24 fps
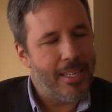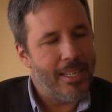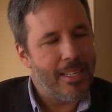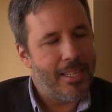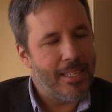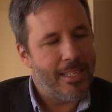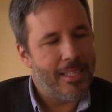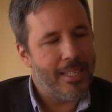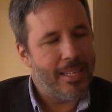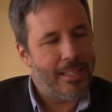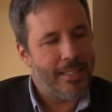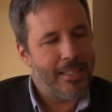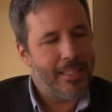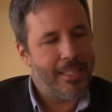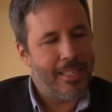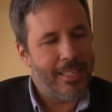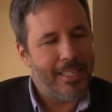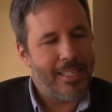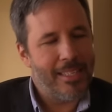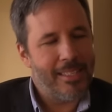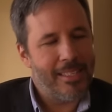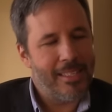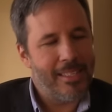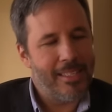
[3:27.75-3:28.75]
That
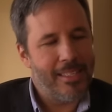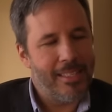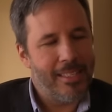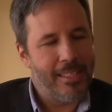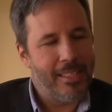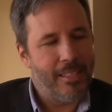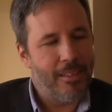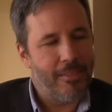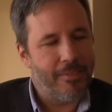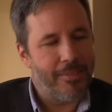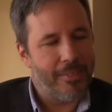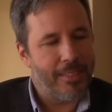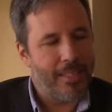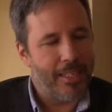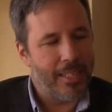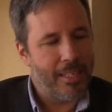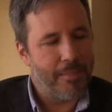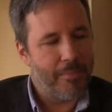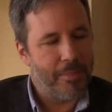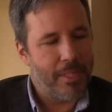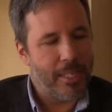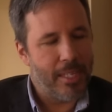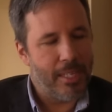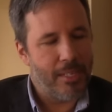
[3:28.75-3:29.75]
elasticity of
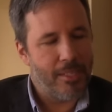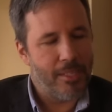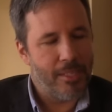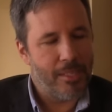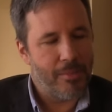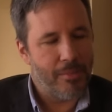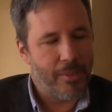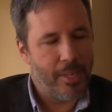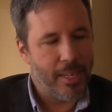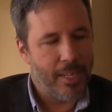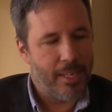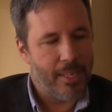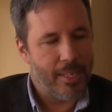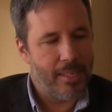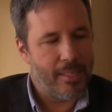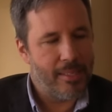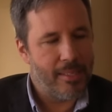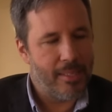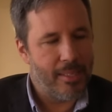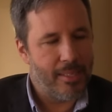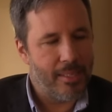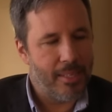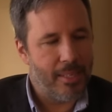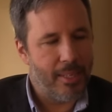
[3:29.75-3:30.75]
time, I just realized
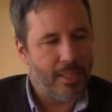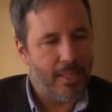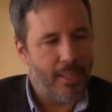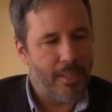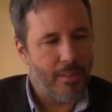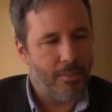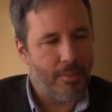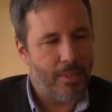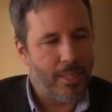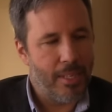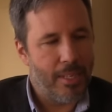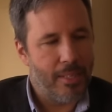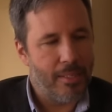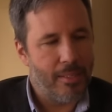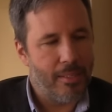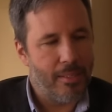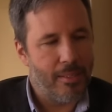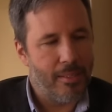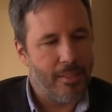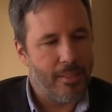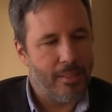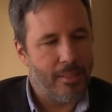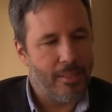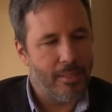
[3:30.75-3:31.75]
that I, I will add,
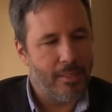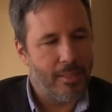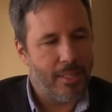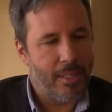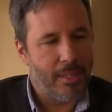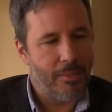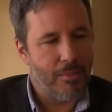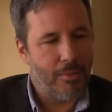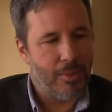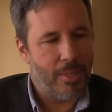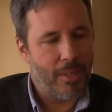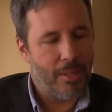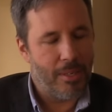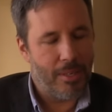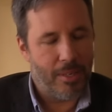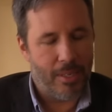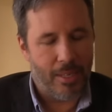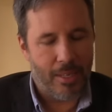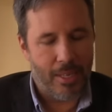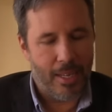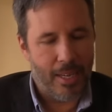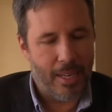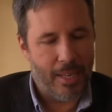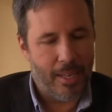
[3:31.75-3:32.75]
uh, I, uh,
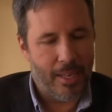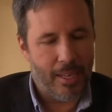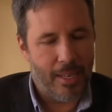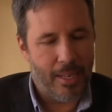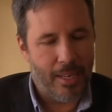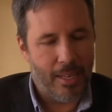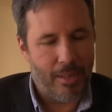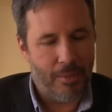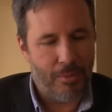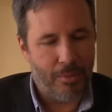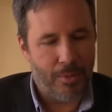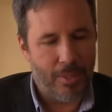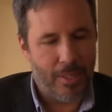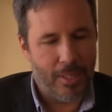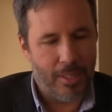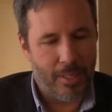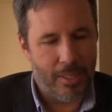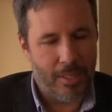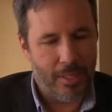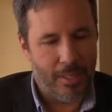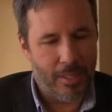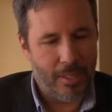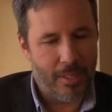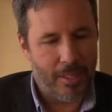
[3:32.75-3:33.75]
I, I, will,
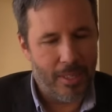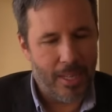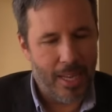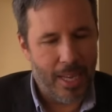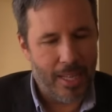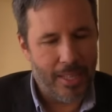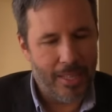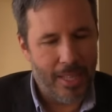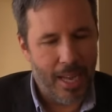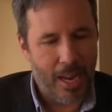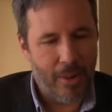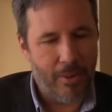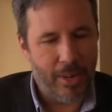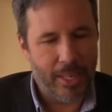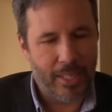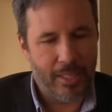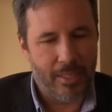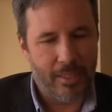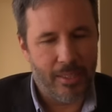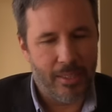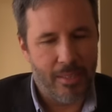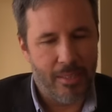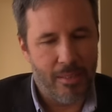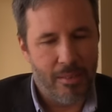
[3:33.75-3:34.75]
I
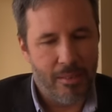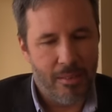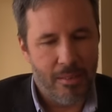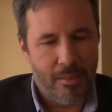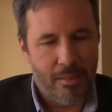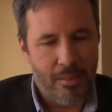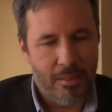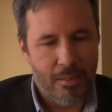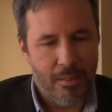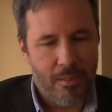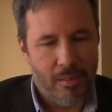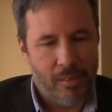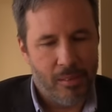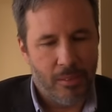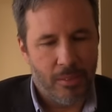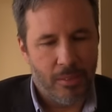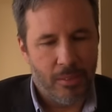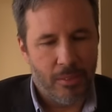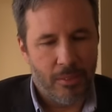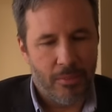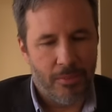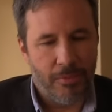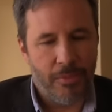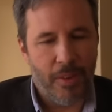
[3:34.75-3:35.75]
directed
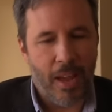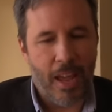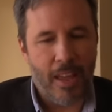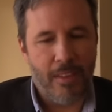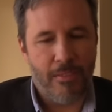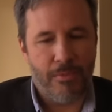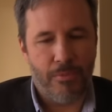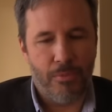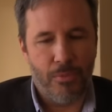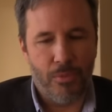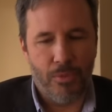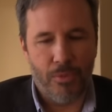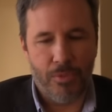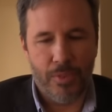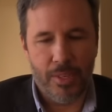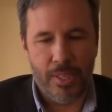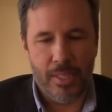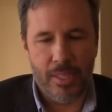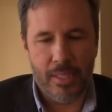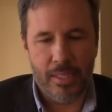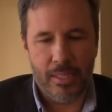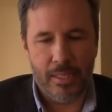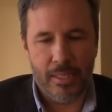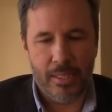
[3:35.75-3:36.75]
five
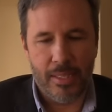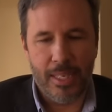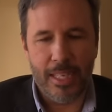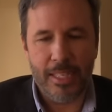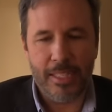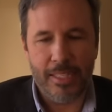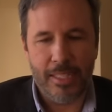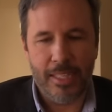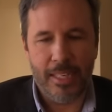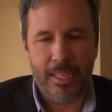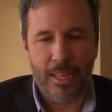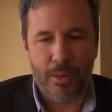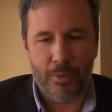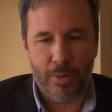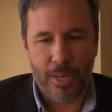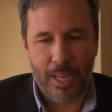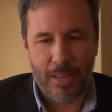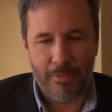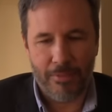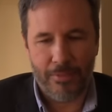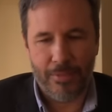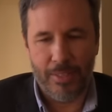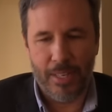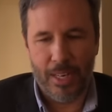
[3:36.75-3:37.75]
movies. Next year, I will
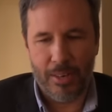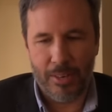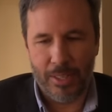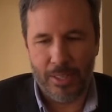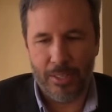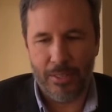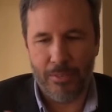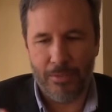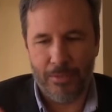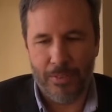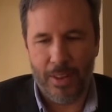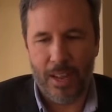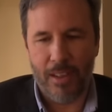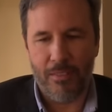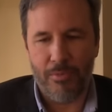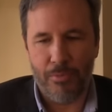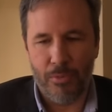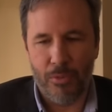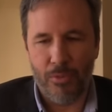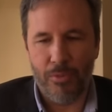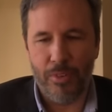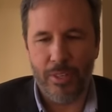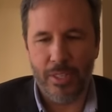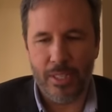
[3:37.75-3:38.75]
have directed five
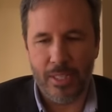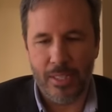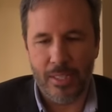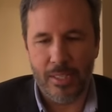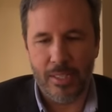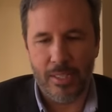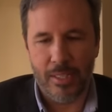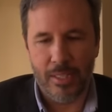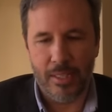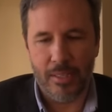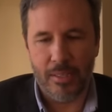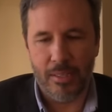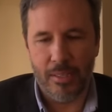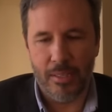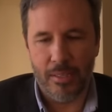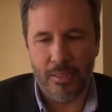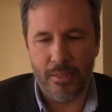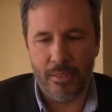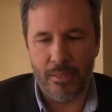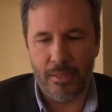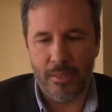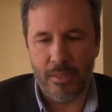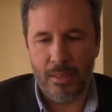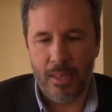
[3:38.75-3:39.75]
movies in six
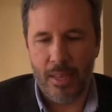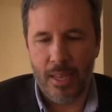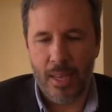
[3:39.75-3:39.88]
years.